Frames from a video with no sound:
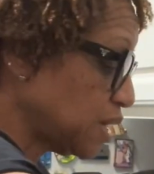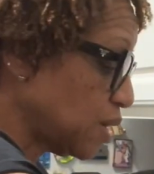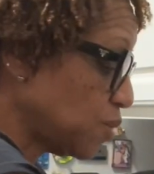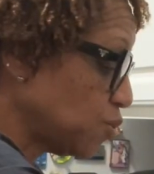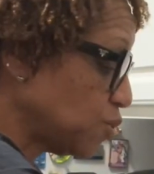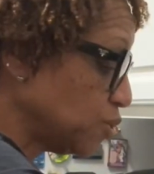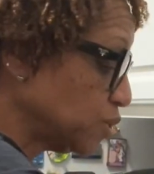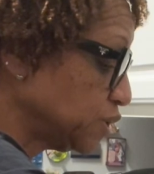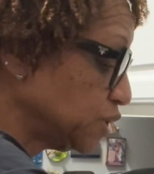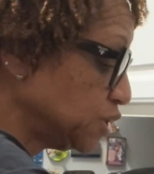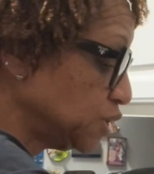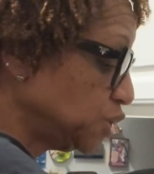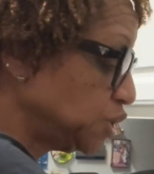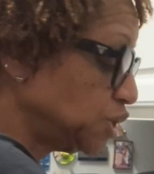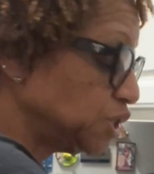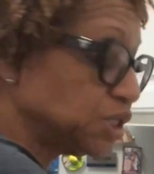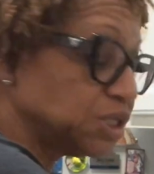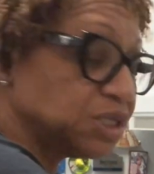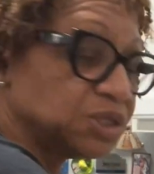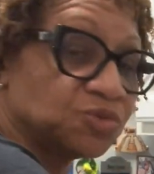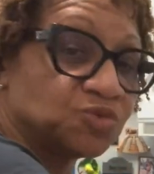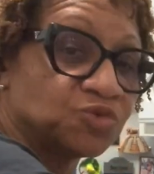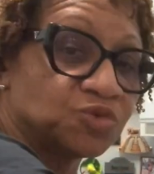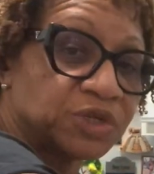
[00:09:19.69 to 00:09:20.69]
I want the
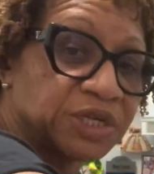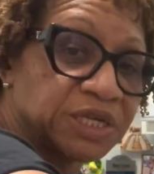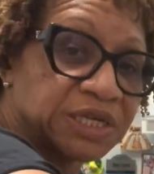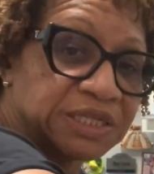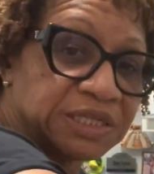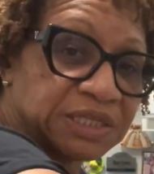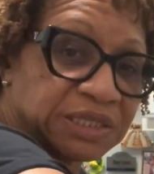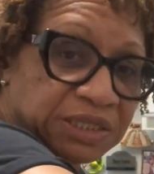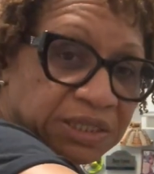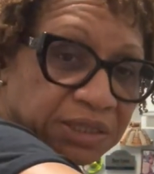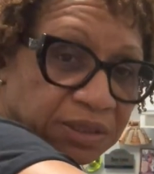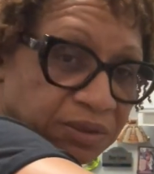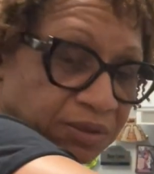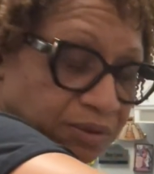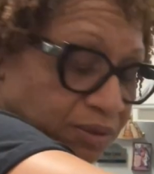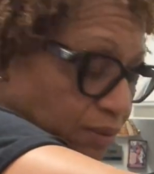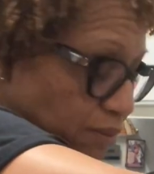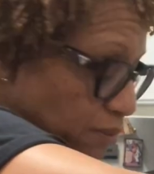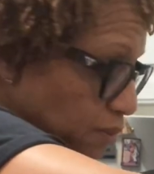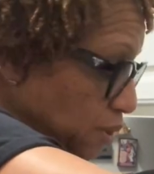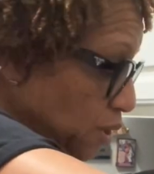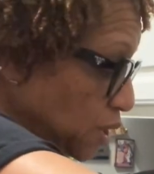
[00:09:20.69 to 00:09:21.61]
chicken really tender.